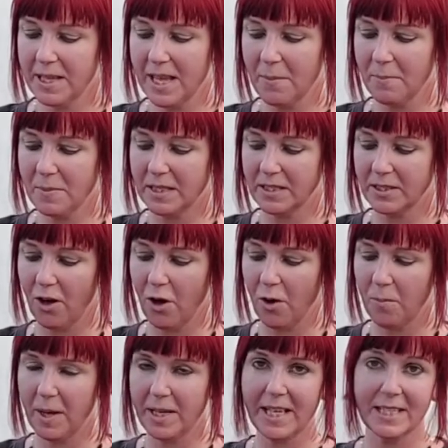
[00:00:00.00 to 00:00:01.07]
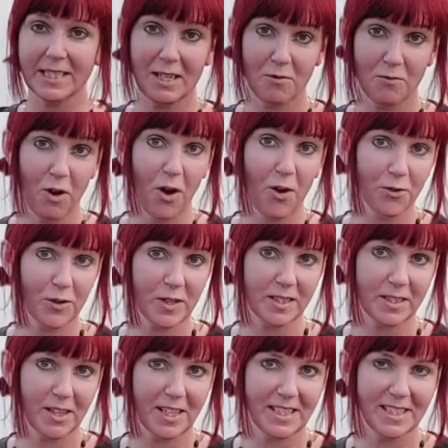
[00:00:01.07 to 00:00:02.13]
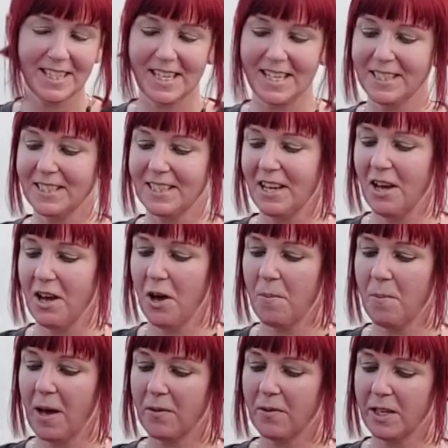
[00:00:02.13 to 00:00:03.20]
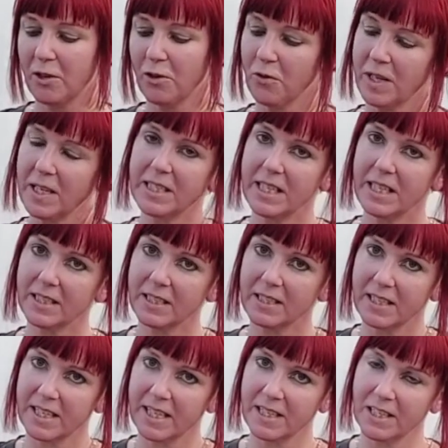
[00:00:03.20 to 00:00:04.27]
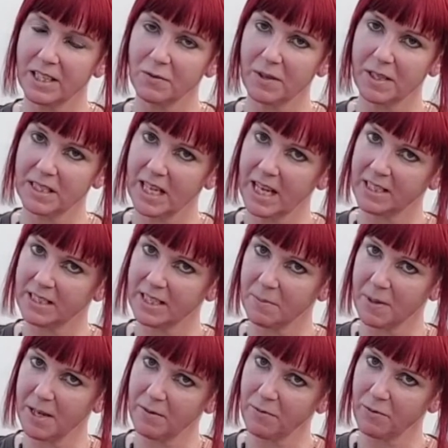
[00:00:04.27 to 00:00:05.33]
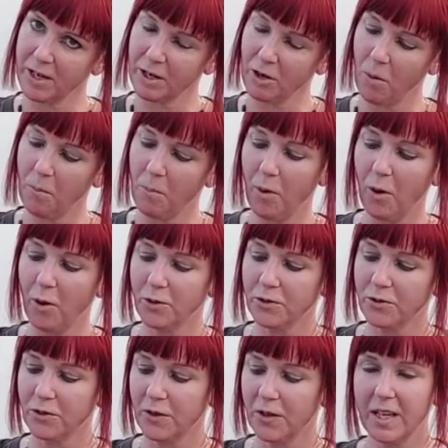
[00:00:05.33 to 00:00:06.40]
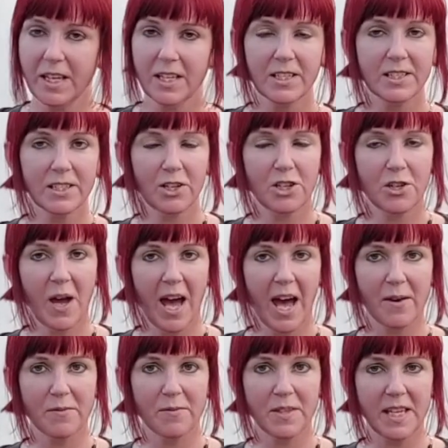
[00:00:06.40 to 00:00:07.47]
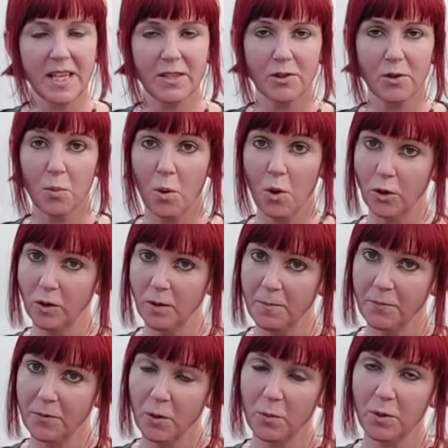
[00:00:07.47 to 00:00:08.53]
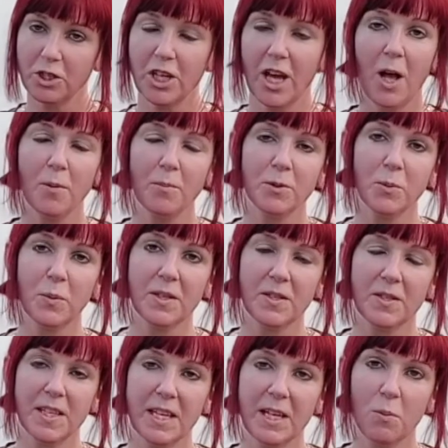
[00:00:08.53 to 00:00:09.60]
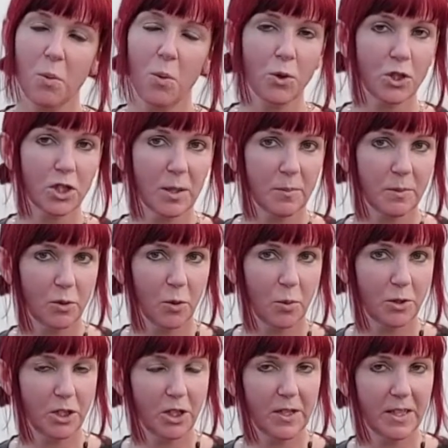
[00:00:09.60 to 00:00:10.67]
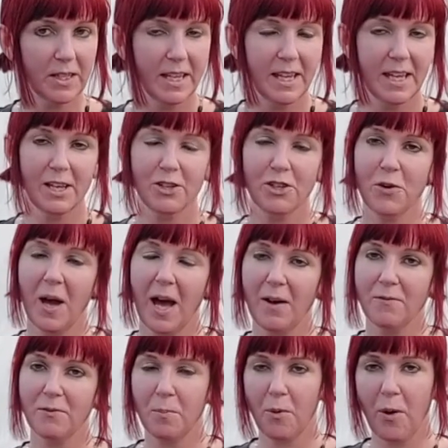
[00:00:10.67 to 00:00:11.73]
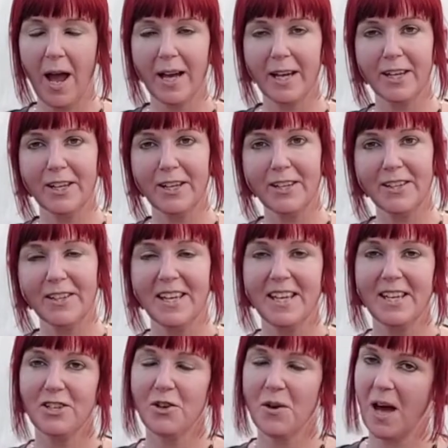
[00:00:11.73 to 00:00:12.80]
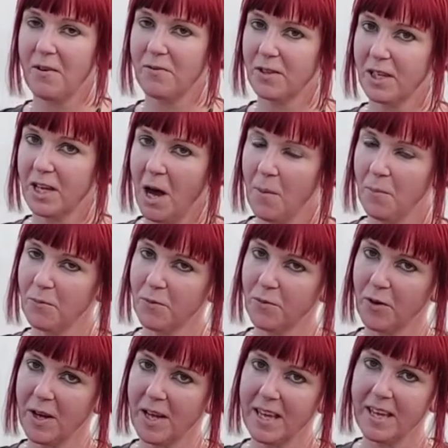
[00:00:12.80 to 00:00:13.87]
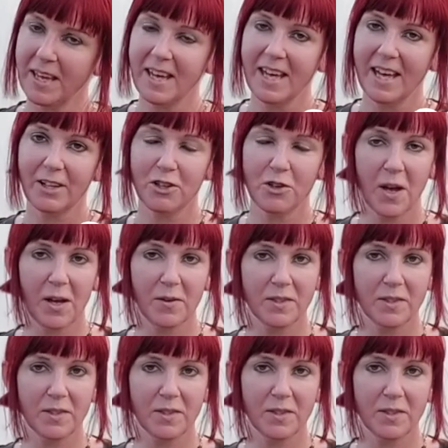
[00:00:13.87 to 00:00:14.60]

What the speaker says: let me start by getting rather excited about the ingredients that are in this fantastic peat-free compost. So you have the wool, which helps with the water absorption, you have the bracken, you have the comfrey, and you have